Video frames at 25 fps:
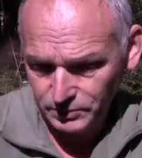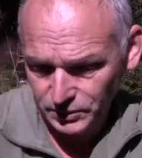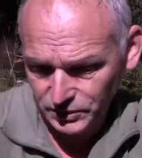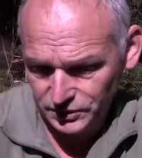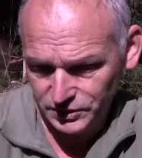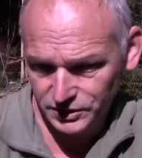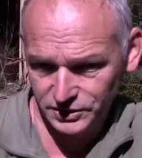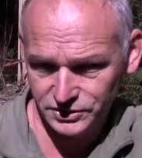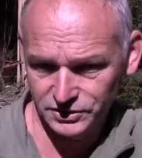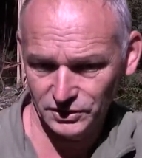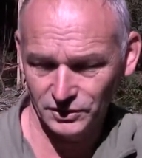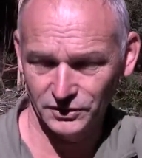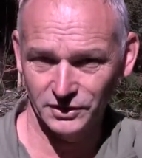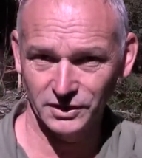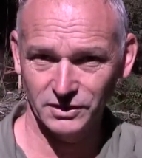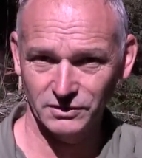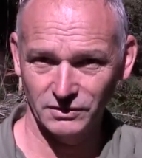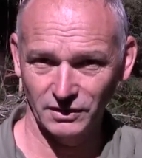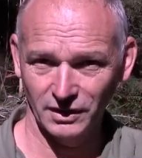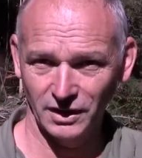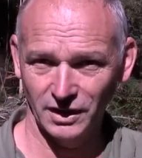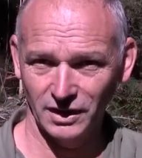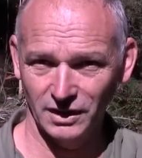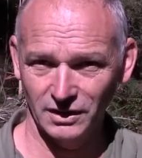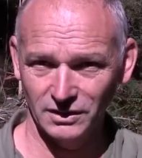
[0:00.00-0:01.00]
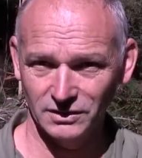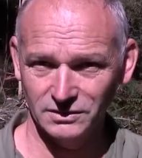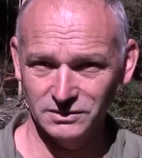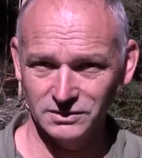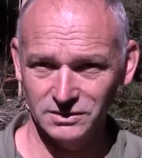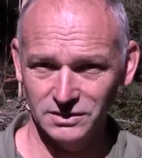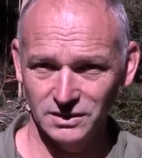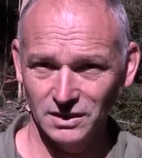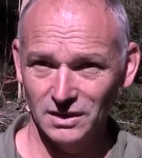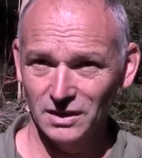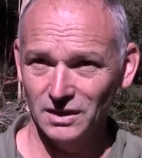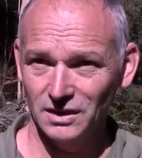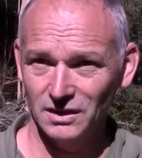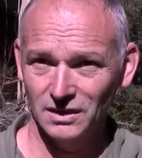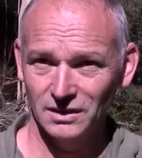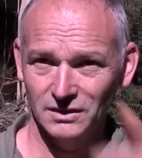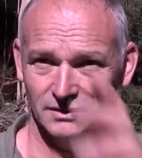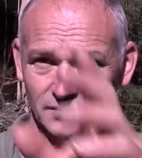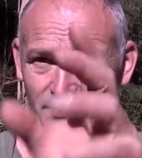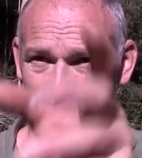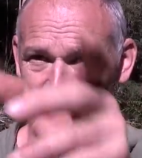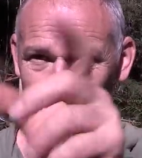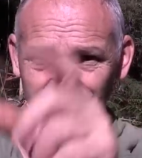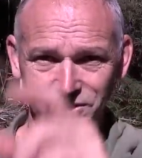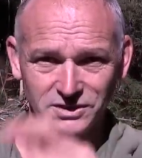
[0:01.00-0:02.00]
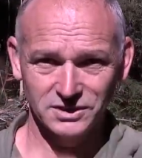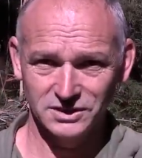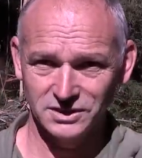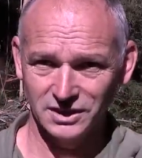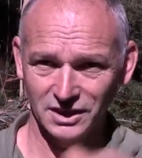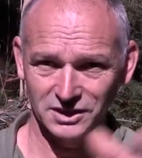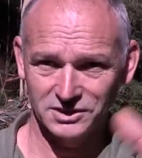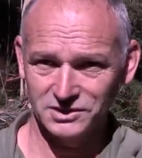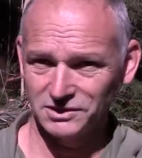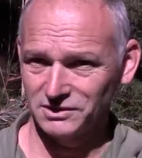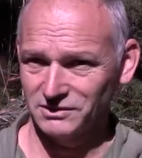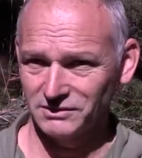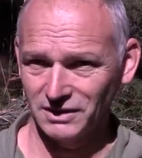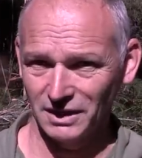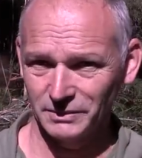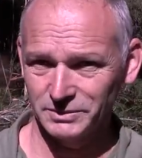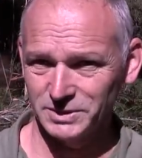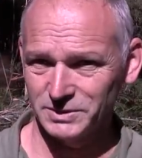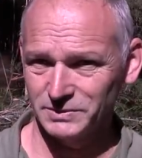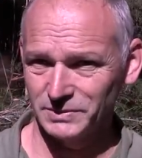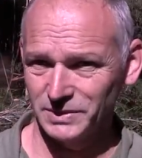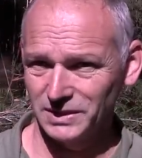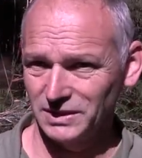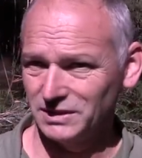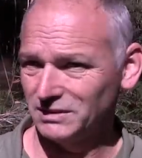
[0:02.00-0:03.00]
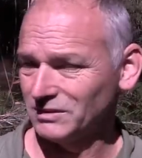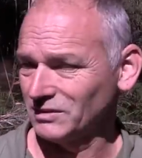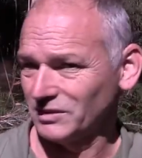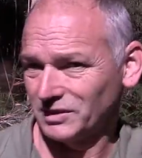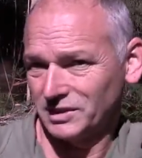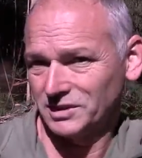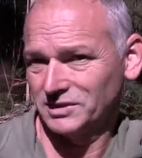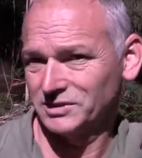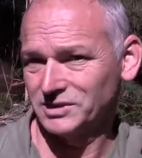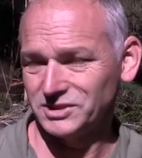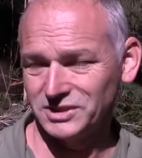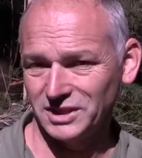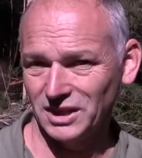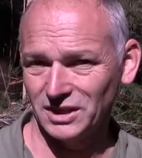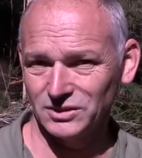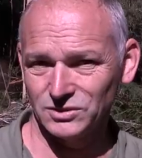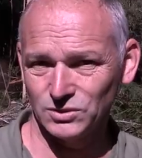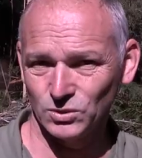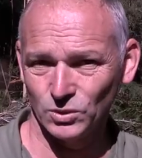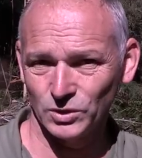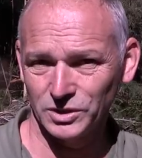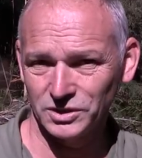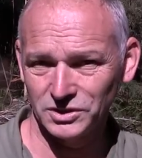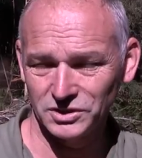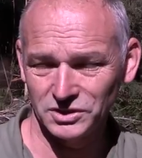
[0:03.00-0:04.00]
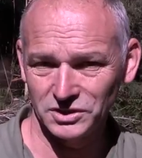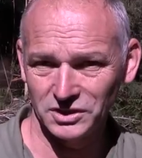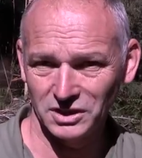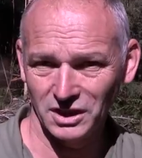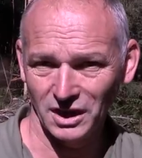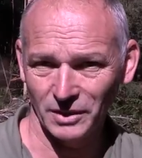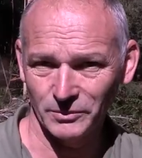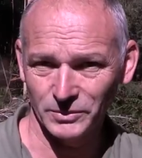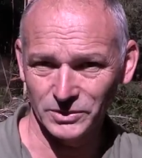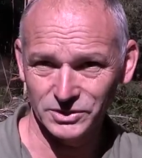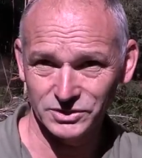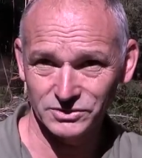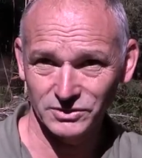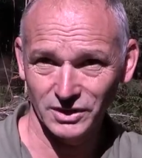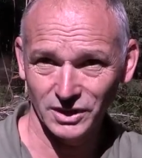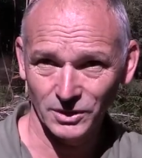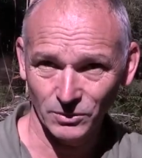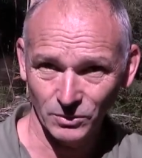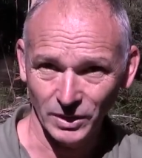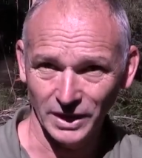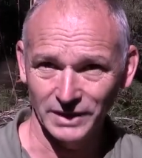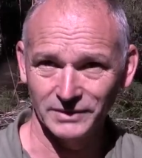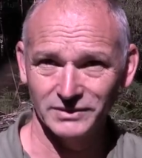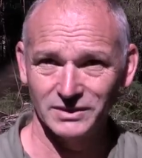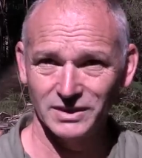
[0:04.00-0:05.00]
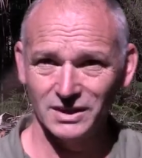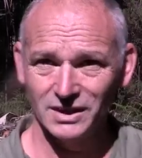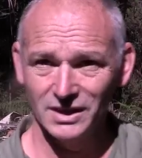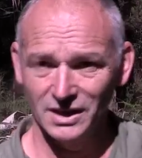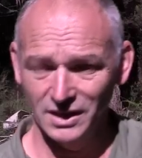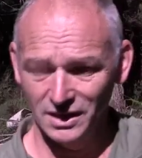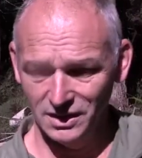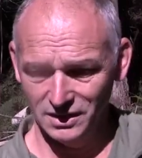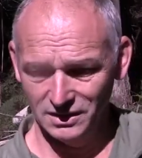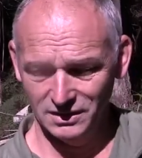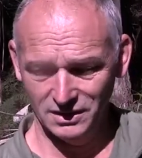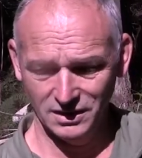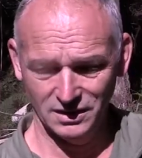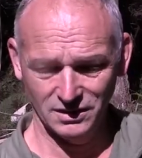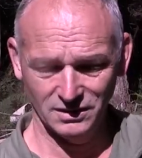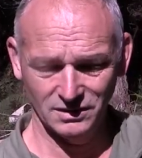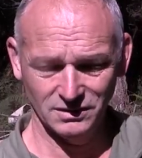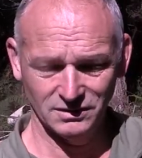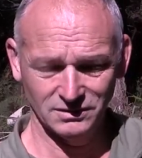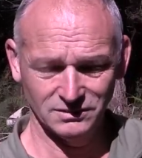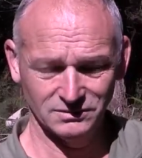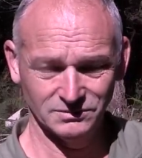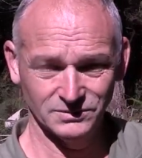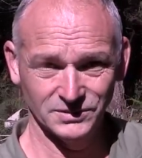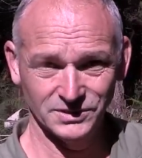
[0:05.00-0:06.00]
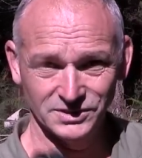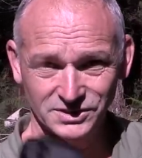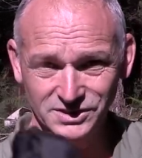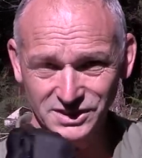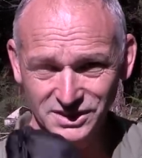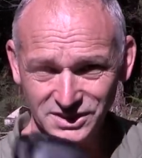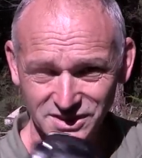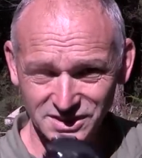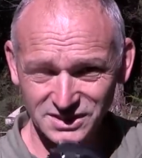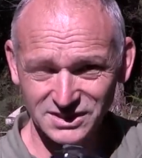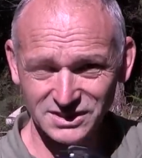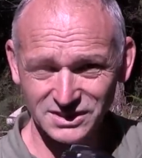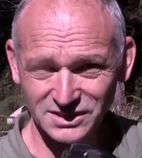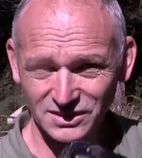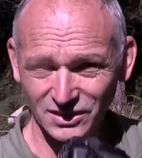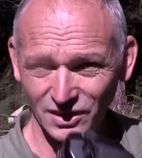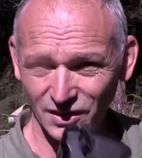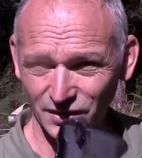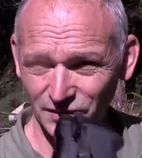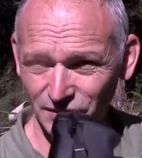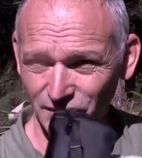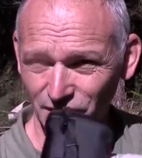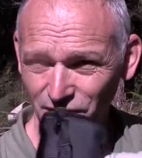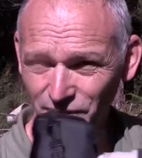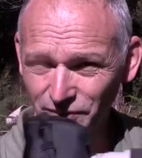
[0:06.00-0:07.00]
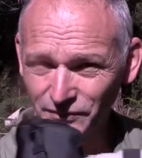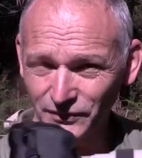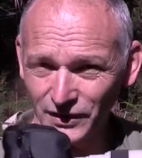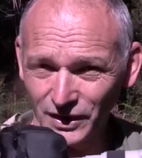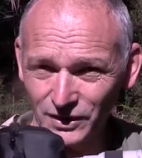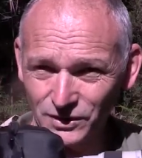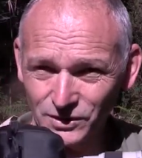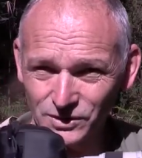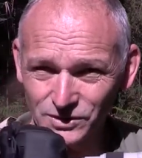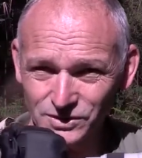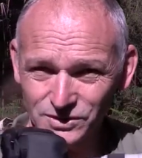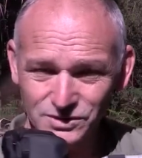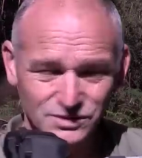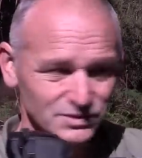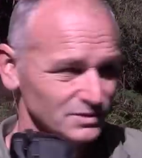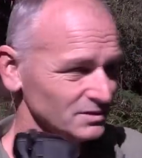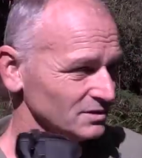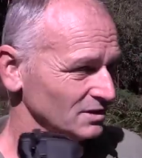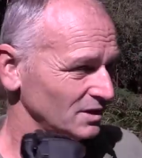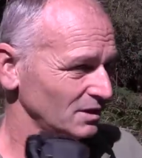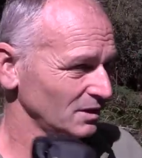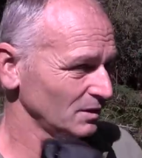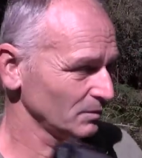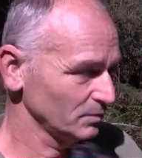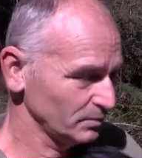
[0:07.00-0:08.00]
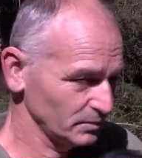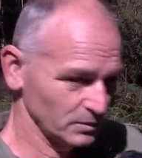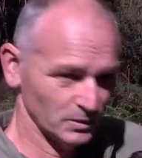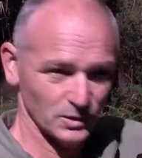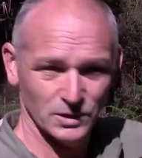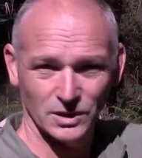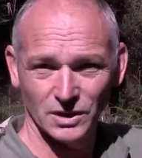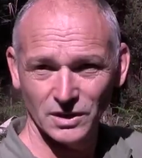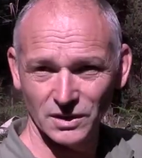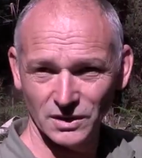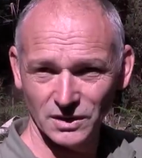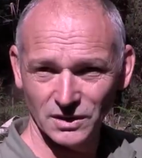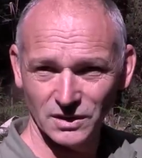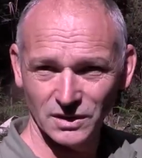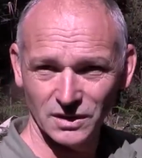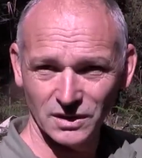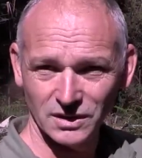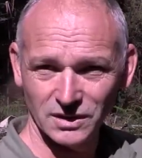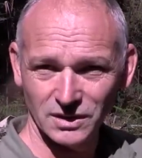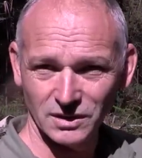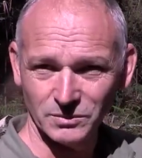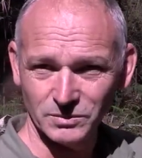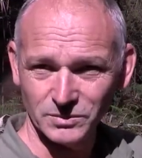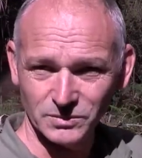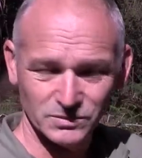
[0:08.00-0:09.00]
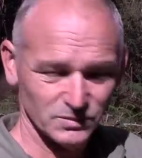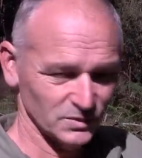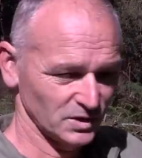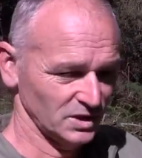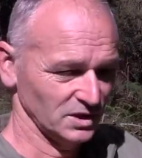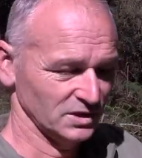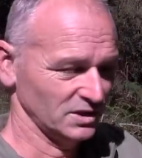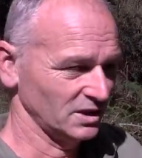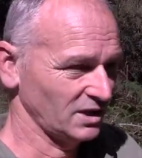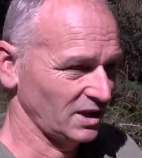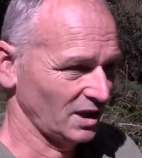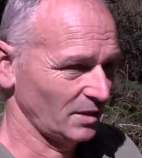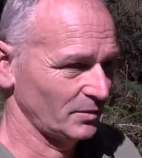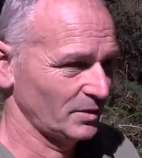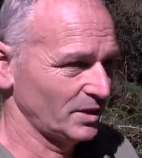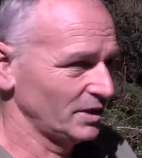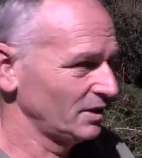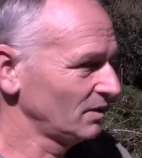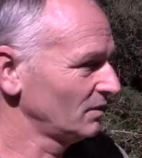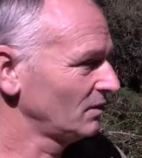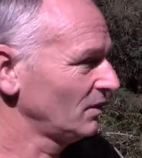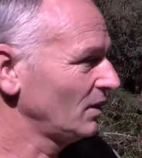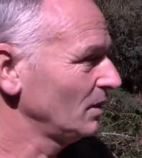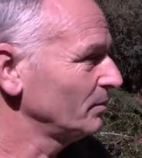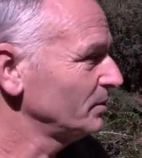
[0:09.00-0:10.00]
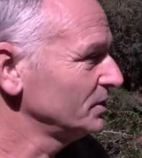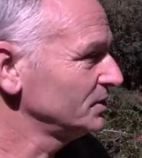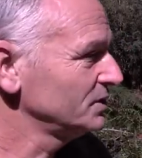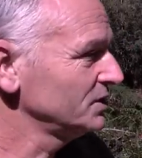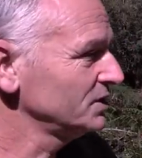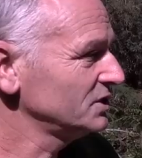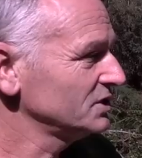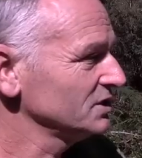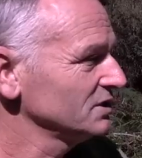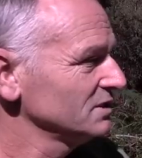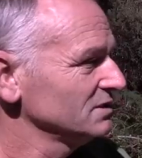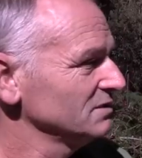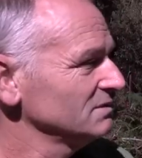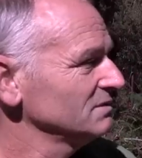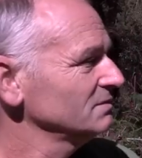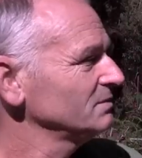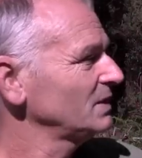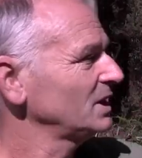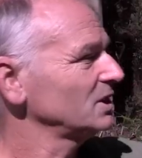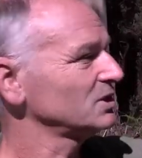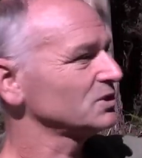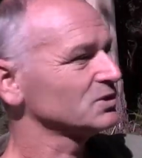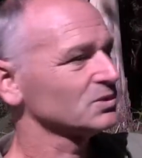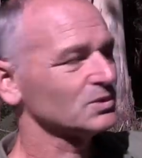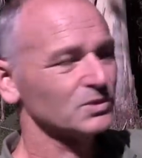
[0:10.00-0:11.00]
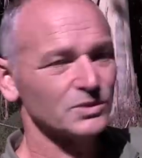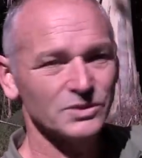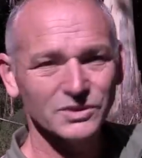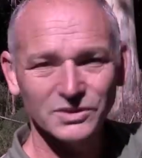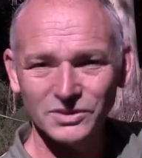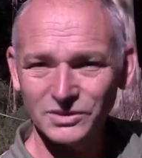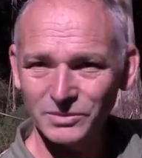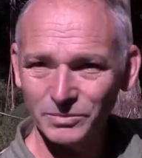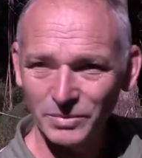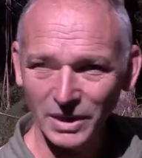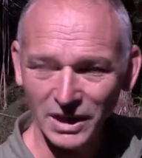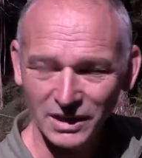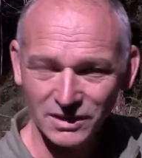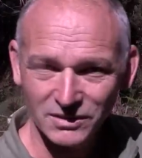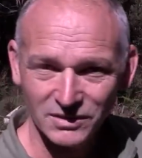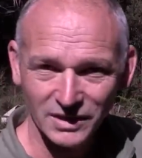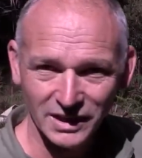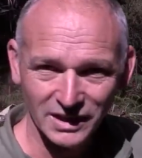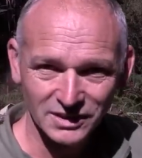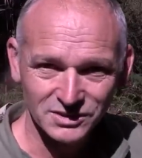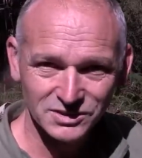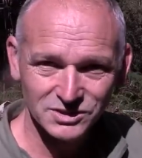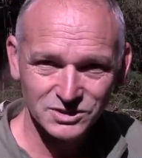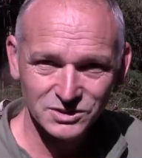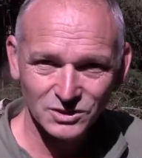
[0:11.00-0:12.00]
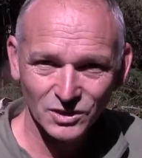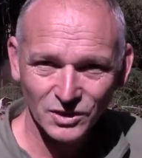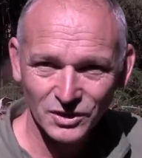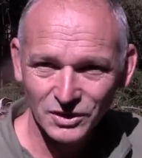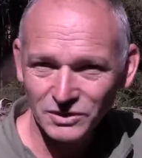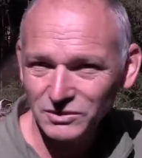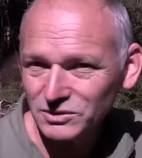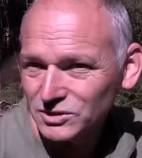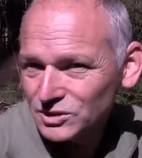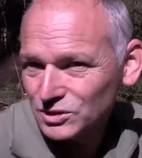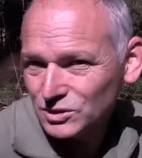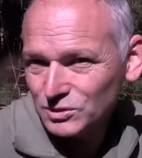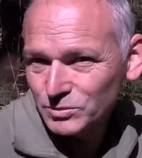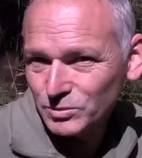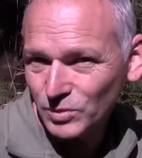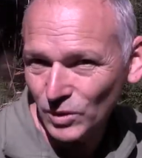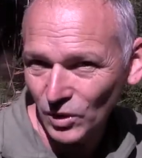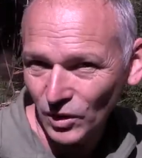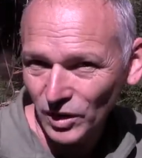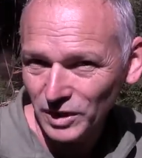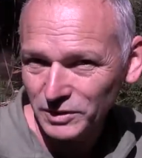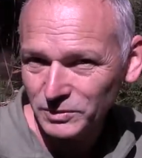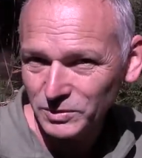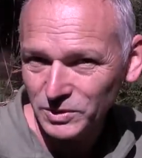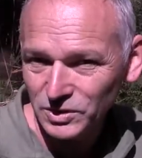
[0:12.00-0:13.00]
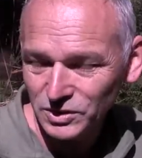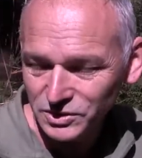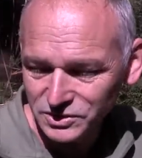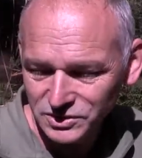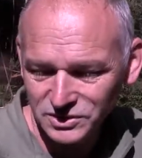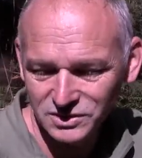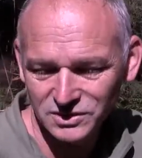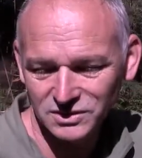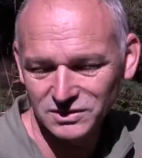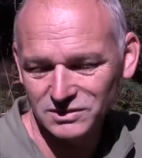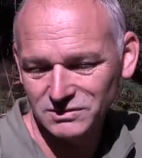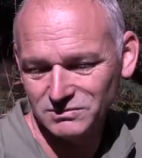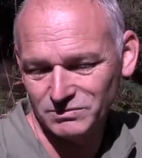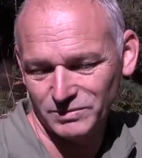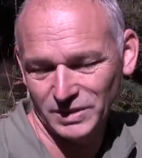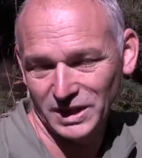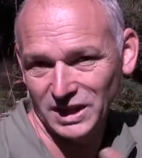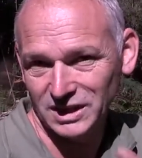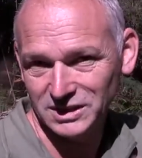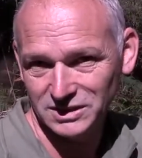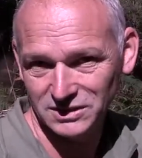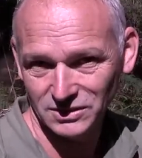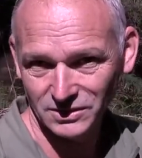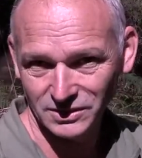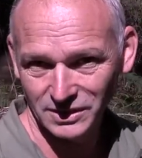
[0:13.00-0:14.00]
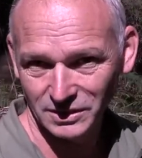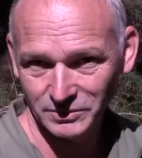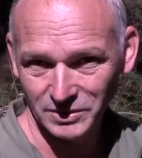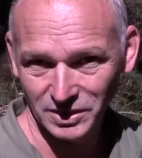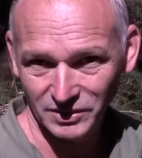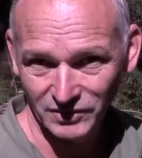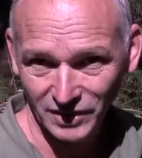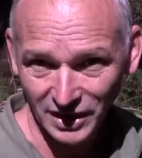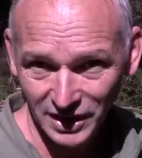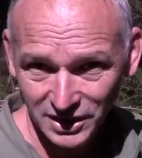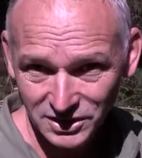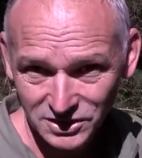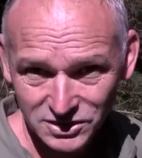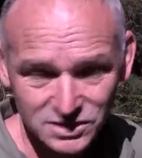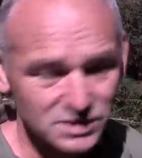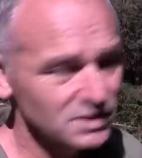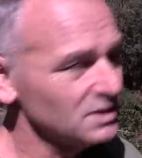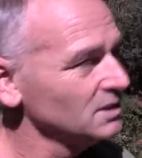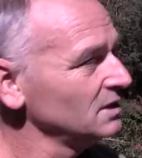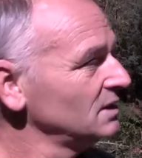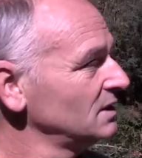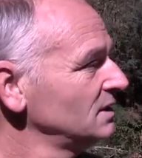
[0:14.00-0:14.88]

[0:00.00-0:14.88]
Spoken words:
put this on the ground. Face detection grabs me and I can start talking to the camera straight away. Now, with this, I've got to focus, get the camera in the right position, make sure that the background's not too bright because of the bad dynamic range.